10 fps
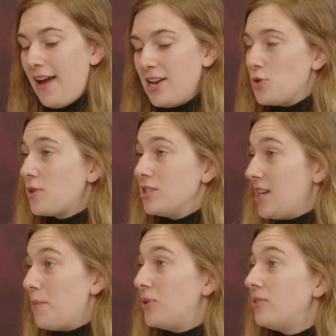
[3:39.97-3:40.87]
and you can
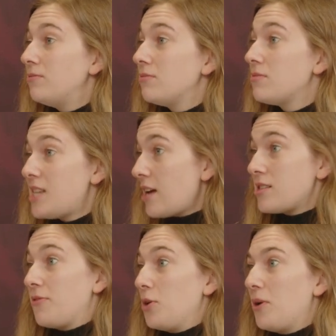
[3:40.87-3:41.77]
double
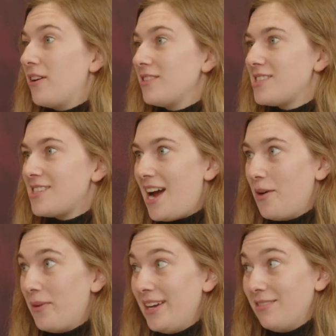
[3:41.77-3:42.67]
saxophone parts." I
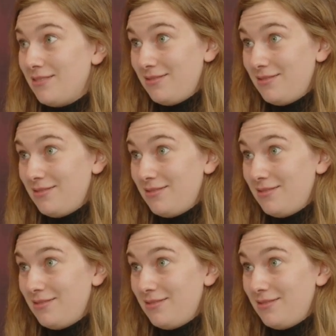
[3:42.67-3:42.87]
went,